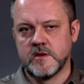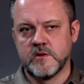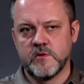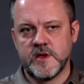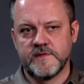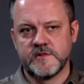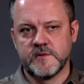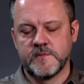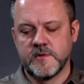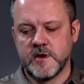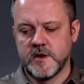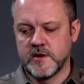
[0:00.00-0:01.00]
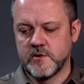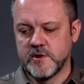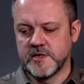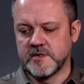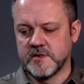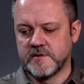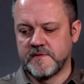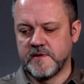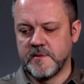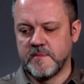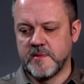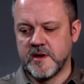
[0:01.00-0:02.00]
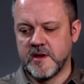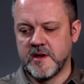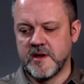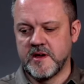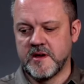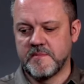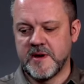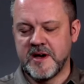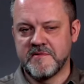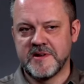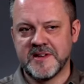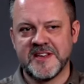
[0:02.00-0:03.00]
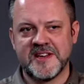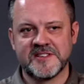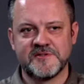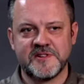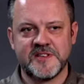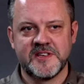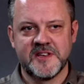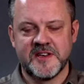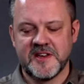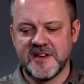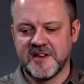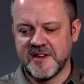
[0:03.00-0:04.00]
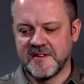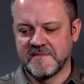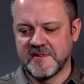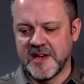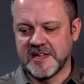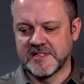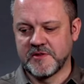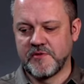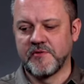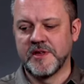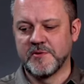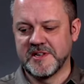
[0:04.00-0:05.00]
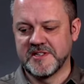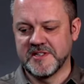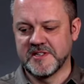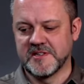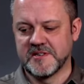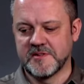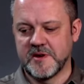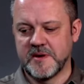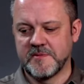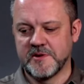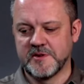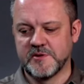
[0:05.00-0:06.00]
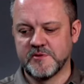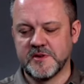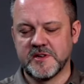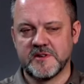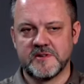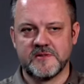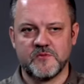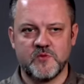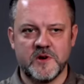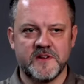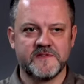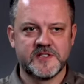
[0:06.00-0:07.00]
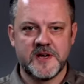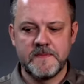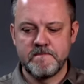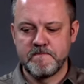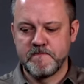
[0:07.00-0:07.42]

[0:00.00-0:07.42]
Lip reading: So we have some questions from Powell. He actually asked three questions, so I'm going to do it one at a time.